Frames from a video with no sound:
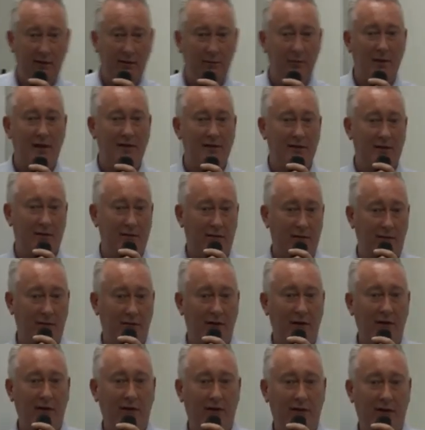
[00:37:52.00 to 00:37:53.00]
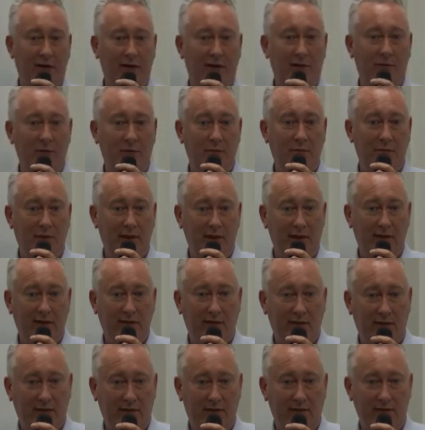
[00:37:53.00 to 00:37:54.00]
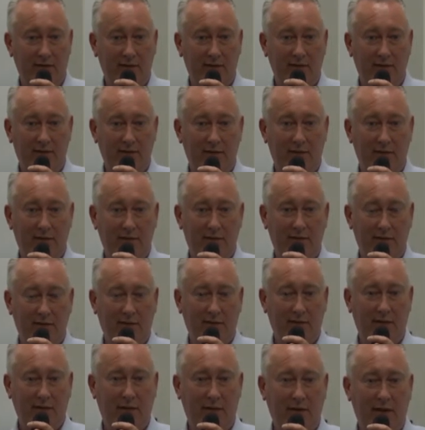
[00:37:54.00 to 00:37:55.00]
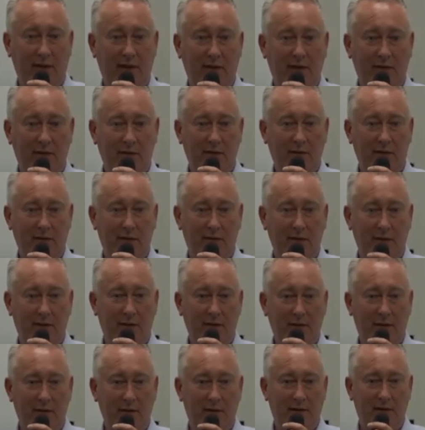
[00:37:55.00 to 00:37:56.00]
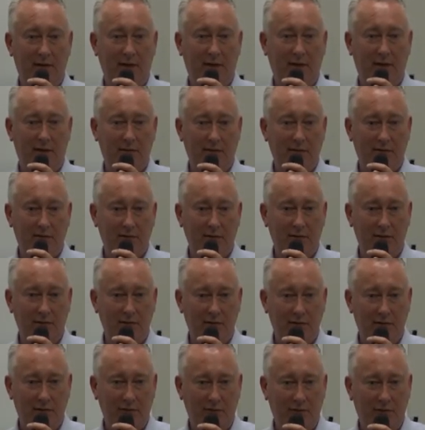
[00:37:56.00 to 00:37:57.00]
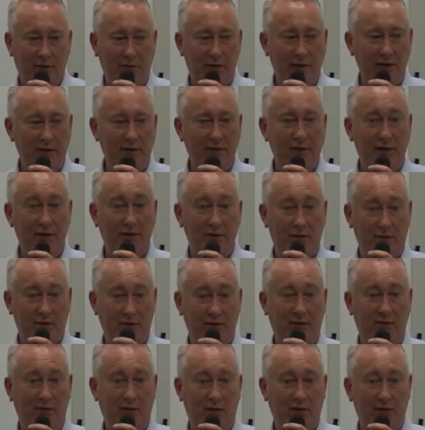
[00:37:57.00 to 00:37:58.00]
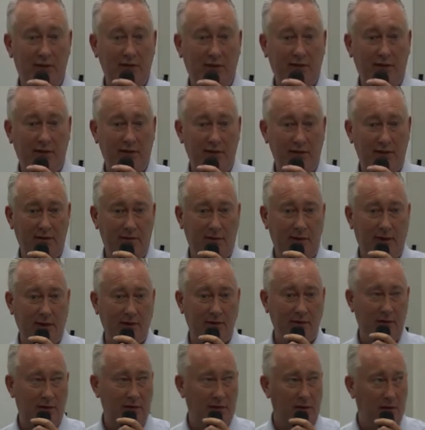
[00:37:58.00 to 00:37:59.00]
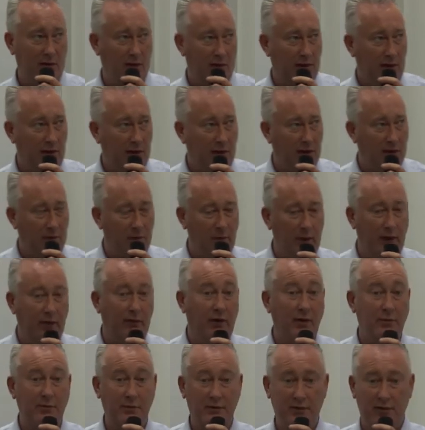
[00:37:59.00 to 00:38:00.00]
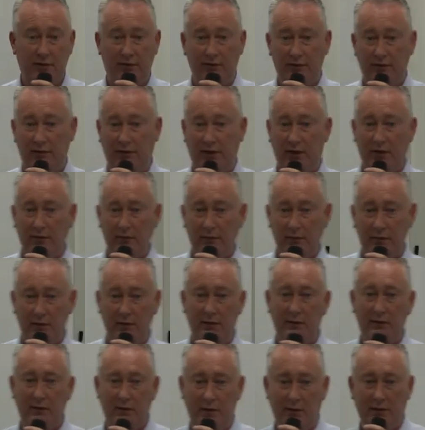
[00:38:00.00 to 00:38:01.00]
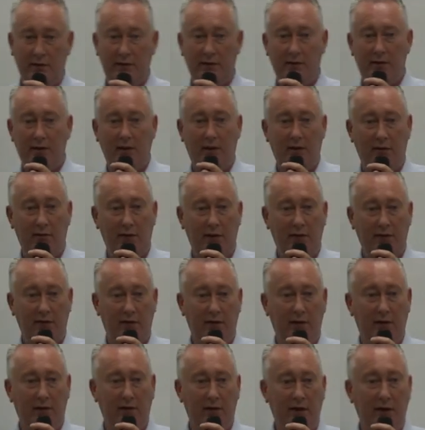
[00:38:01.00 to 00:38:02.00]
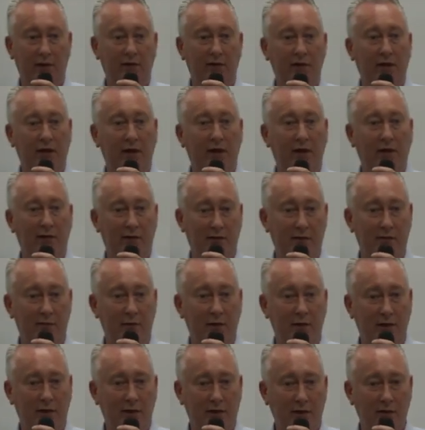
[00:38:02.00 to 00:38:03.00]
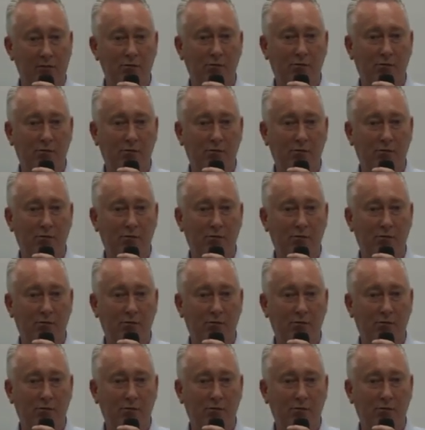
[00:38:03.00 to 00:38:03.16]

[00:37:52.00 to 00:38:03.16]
the best advice here would be to... Okay. So for individuals who've got this situation, you know, we are open to review. So if a customer can